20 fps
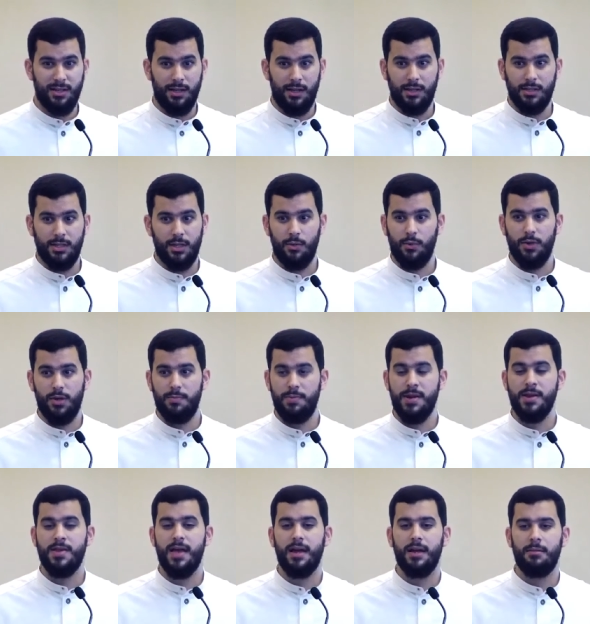because it would have
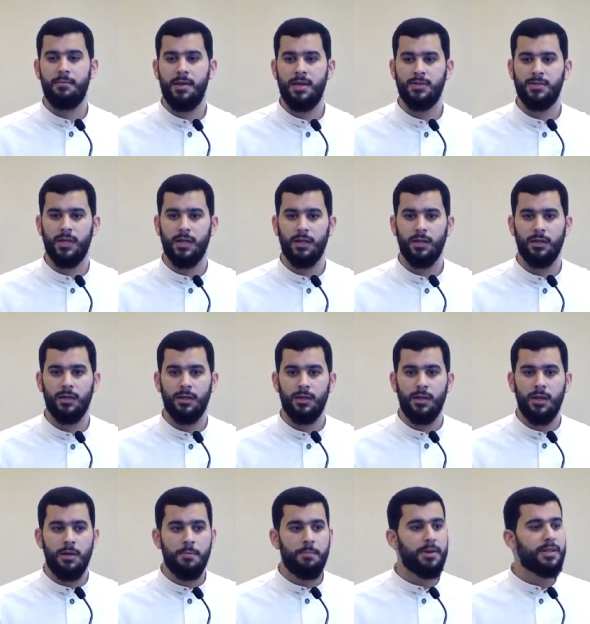been that amazing.
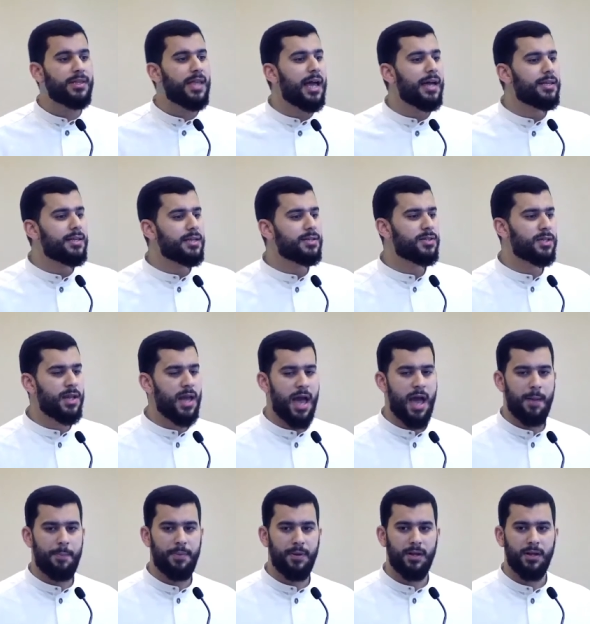But that doesn't
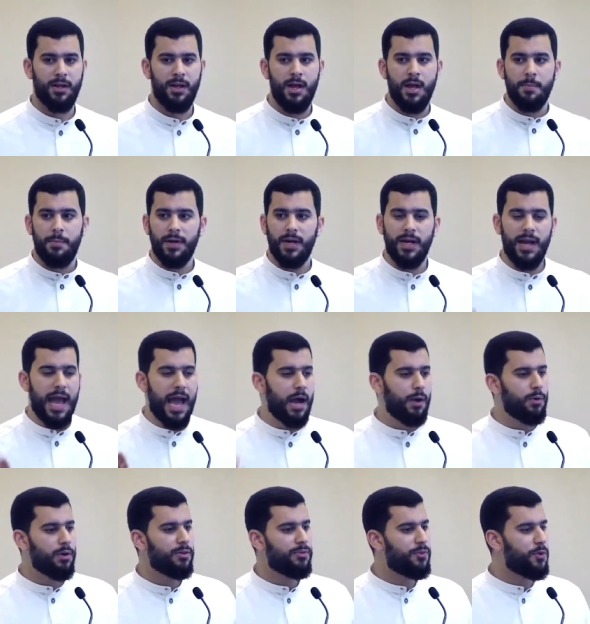happen. But an
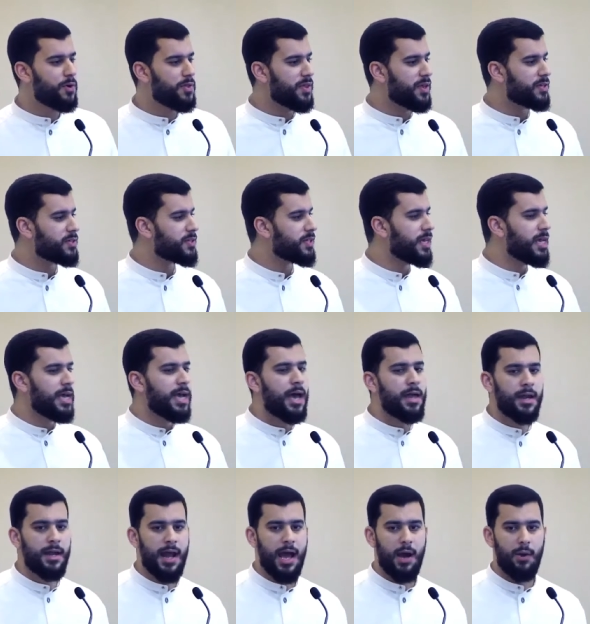hour for this
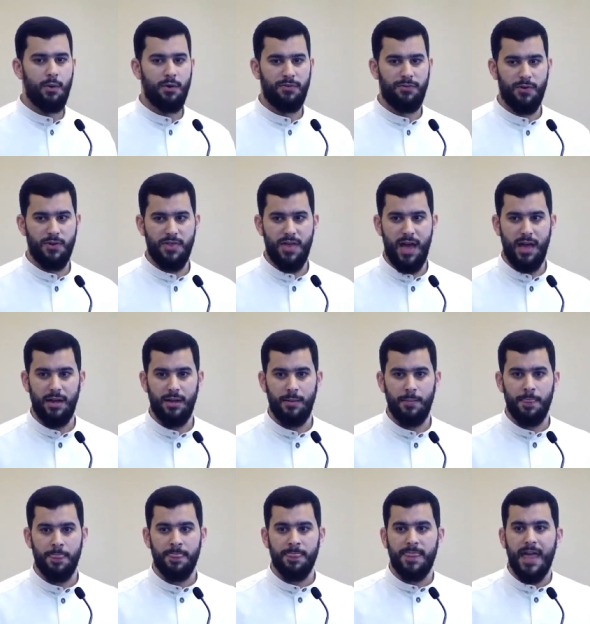and an hour for that.
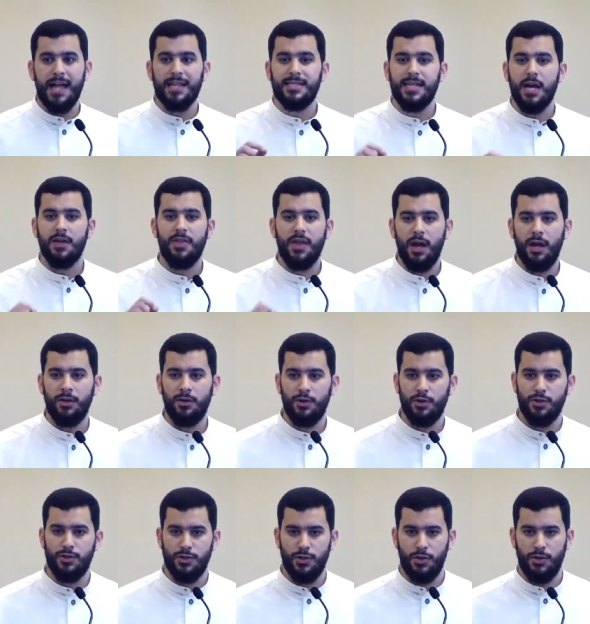That's how they
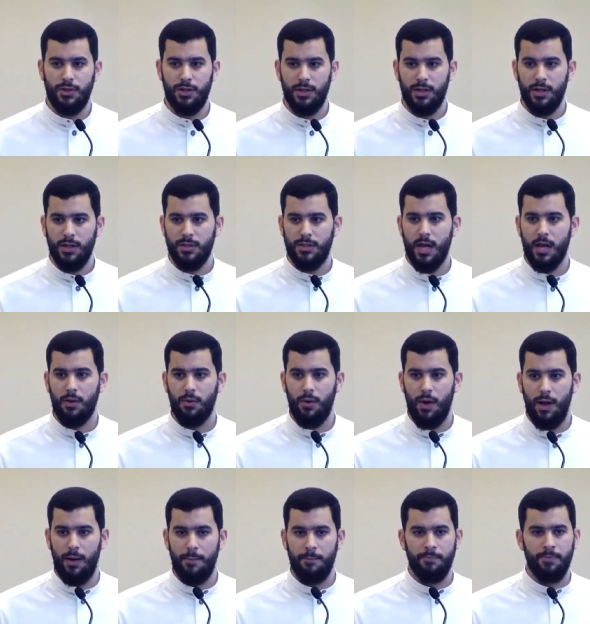understood
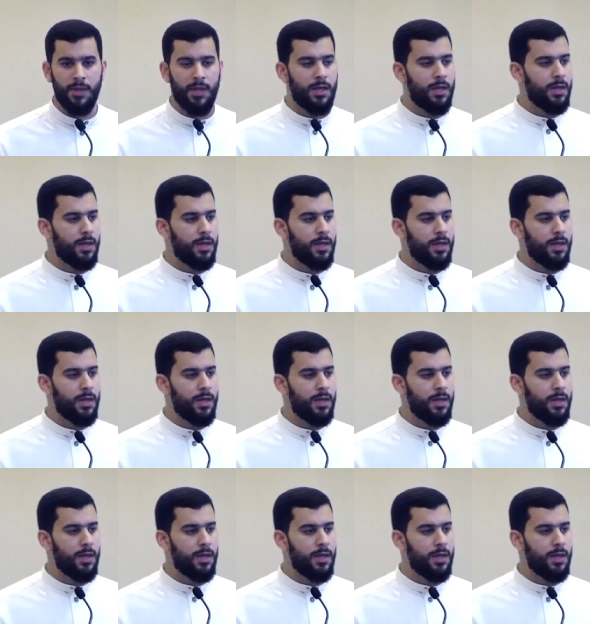taqwa.